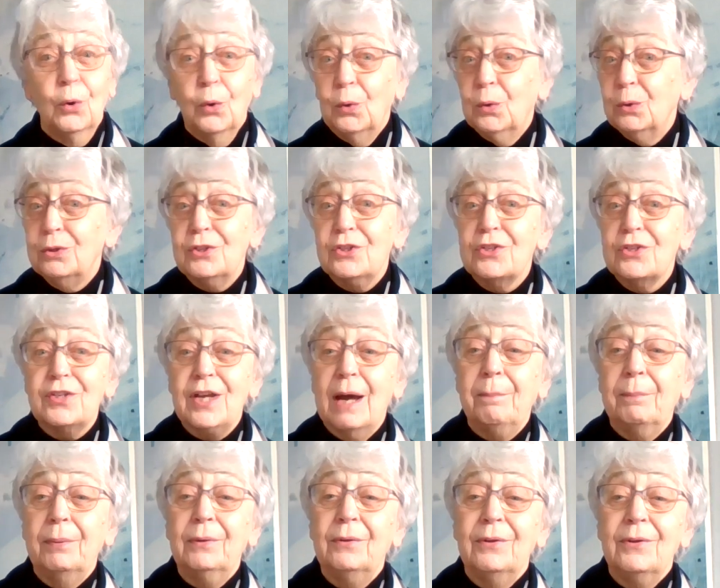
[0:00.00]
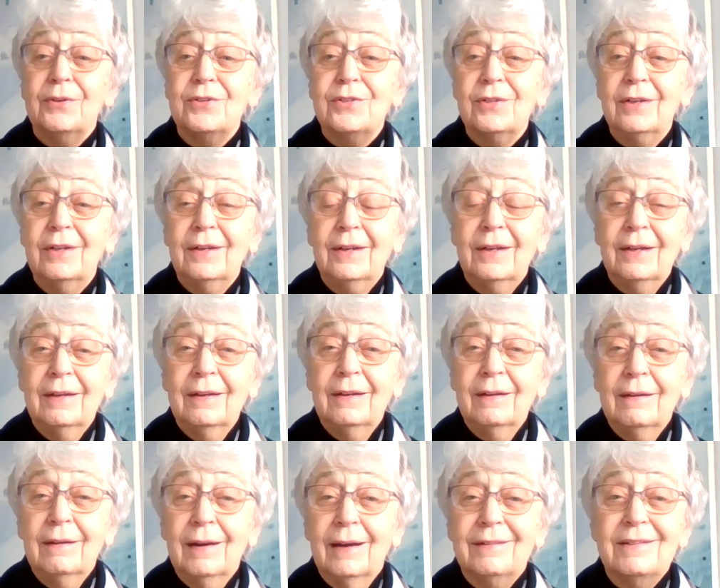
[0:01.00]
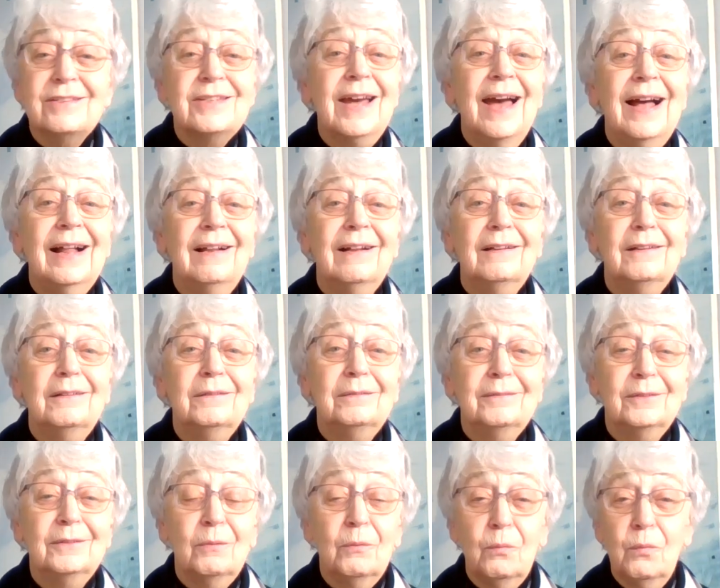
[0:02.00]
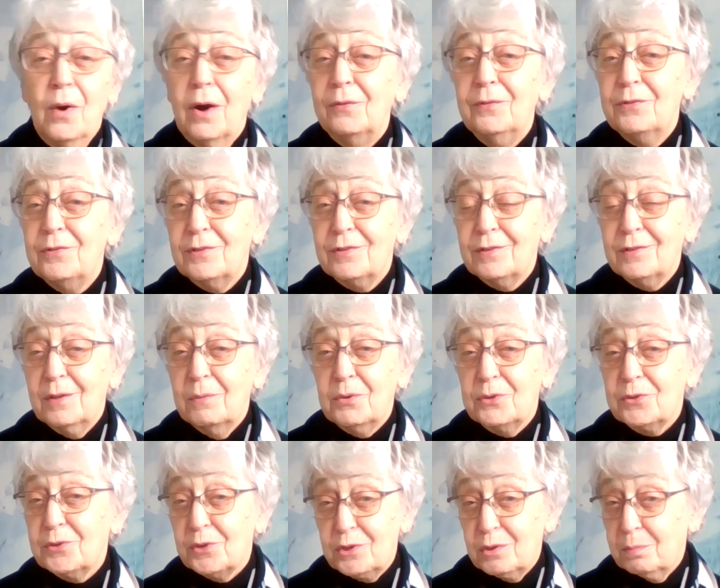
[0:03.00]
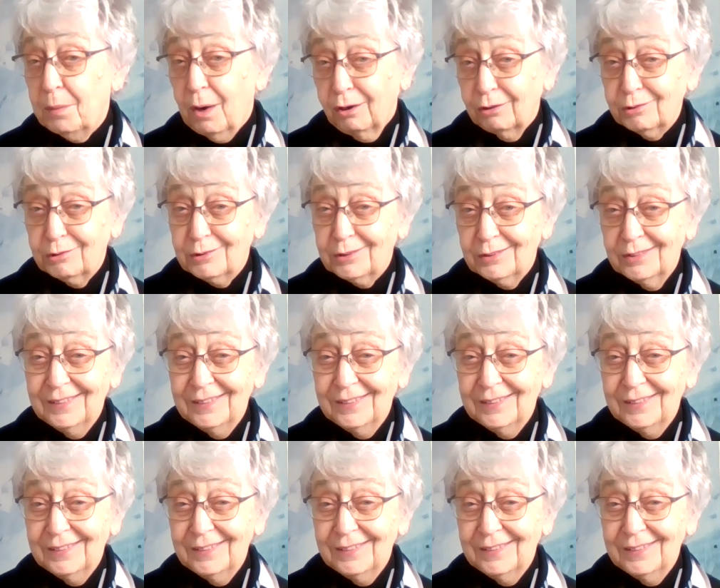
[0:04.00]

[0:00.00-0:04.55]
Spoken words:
all that has happened and tell that once there was a spot